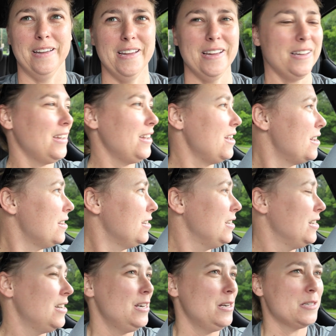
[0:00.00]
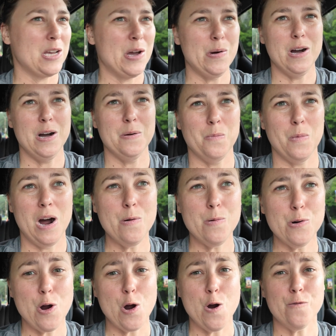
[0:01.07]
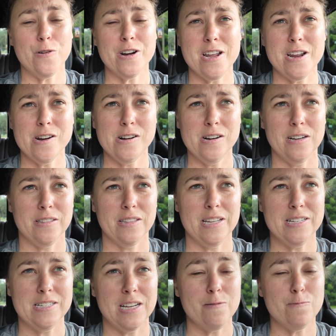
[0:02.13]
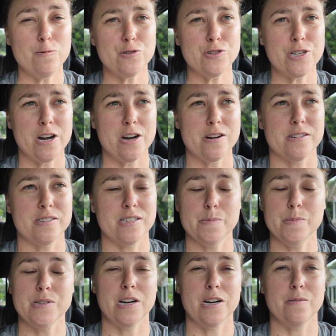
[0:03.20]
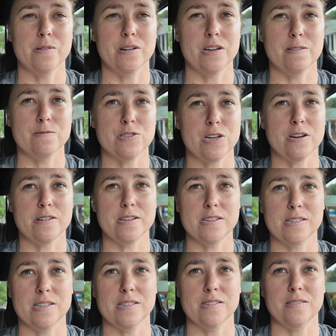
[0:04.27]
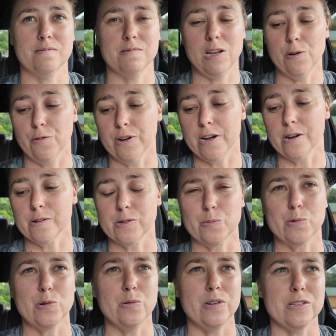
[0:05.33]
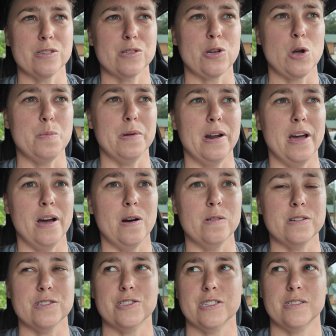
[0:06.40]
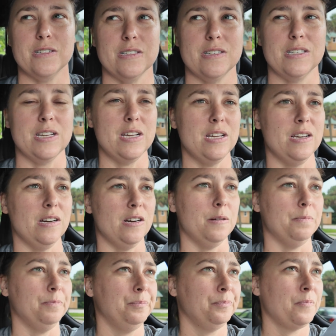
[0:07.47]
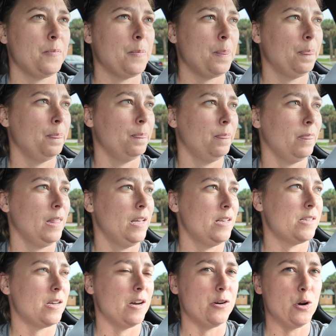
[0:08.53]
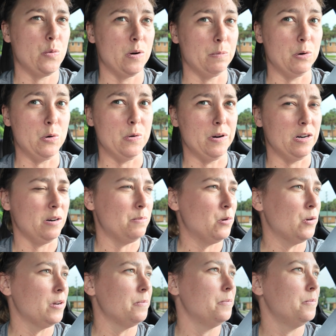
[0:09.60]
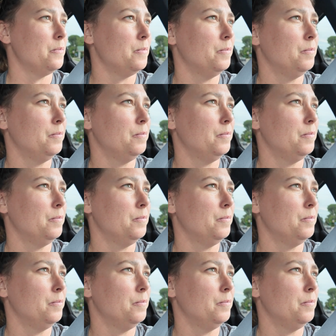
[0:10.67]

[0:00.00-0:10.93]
Heck yeah. So while we're over here, the Devil's Chair, the cemetery where the Devil's Chair is over here. So we're going to scope it out and just to see, so I know where I'm going in the morning.